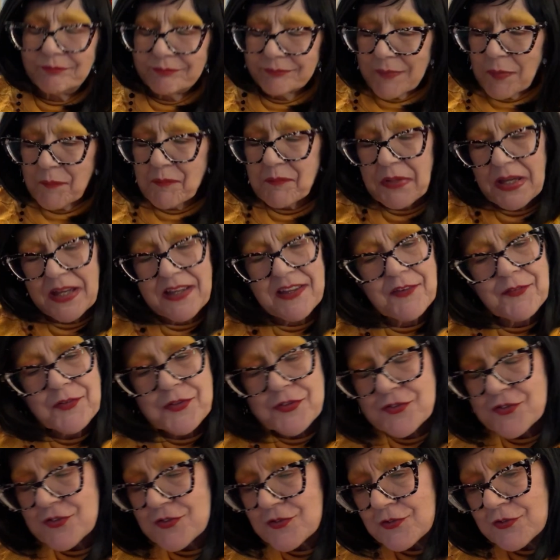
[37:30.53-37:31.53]
But it
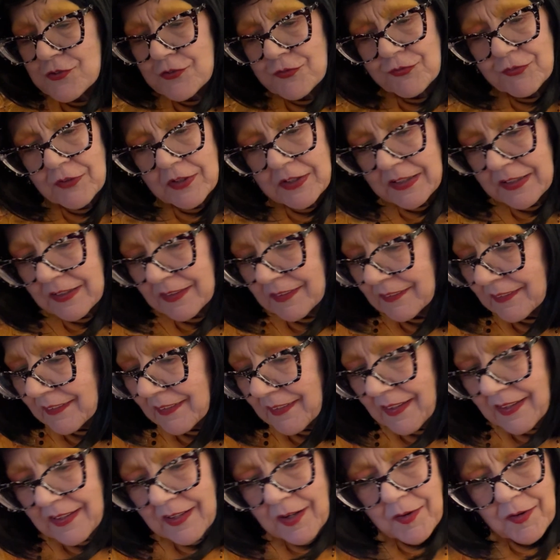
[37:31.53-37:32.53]
was just too funny.
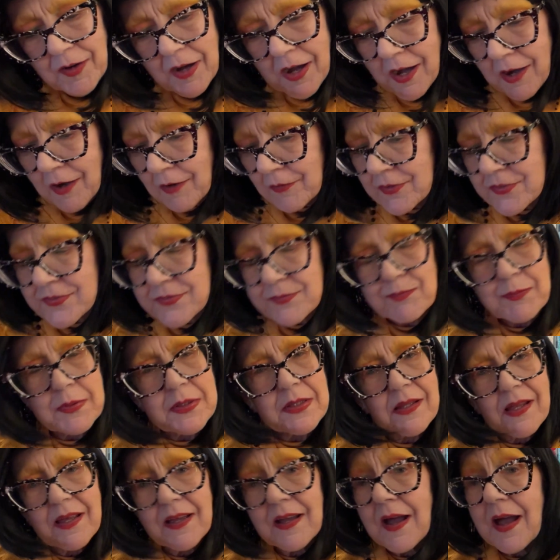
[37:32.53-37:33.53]
And I'll always be
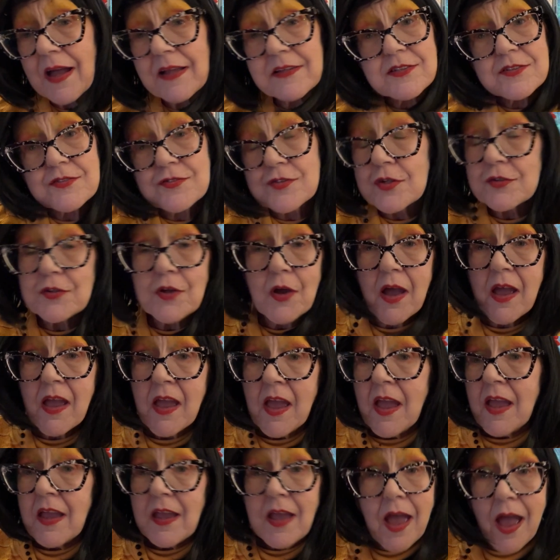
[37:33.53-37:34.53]
like, I just don't know.
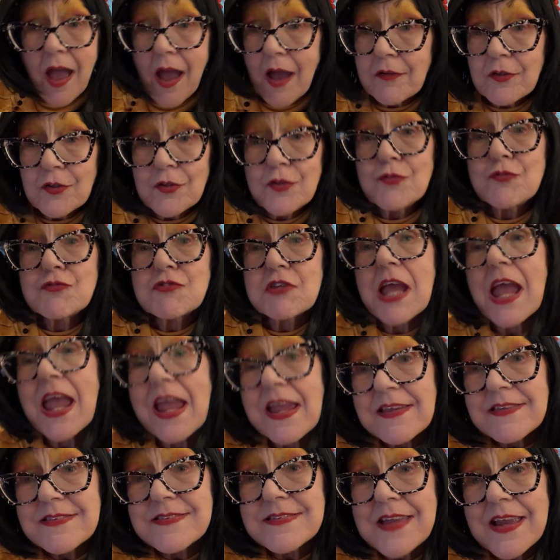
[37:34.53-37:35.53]
How do you
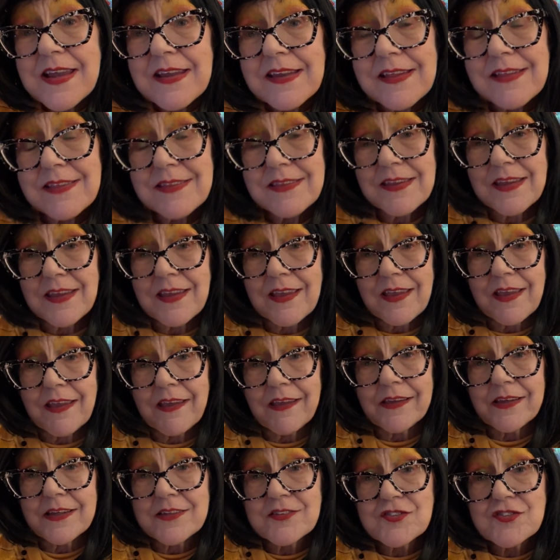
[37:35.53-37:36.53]
taste
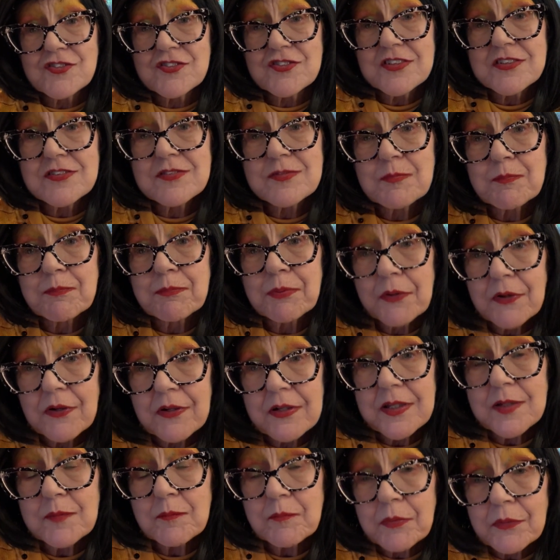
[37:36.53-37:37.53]
anything? It's just
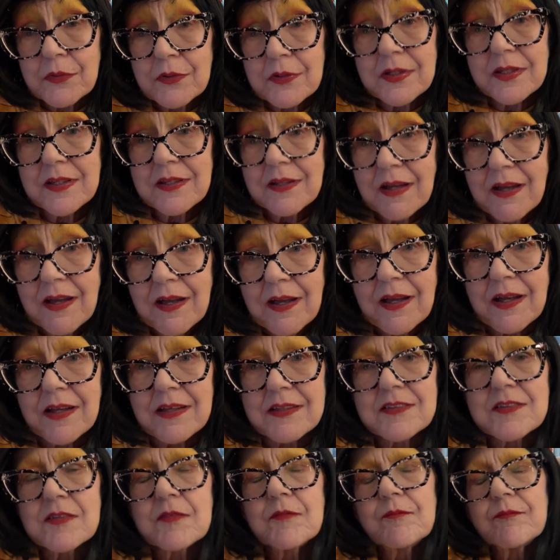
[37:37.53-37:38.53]
burning, burning
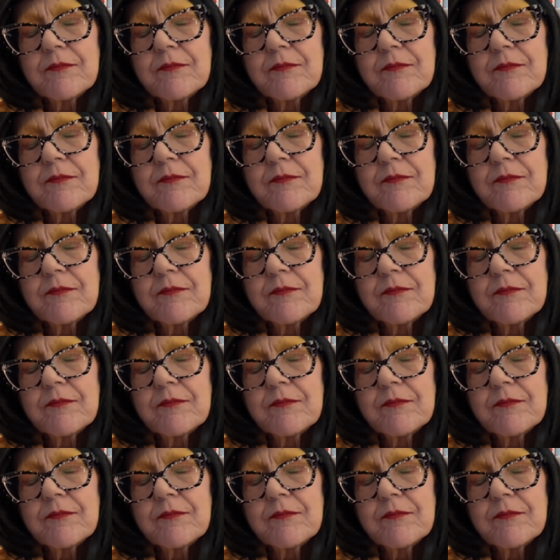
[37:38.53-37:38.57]
hot.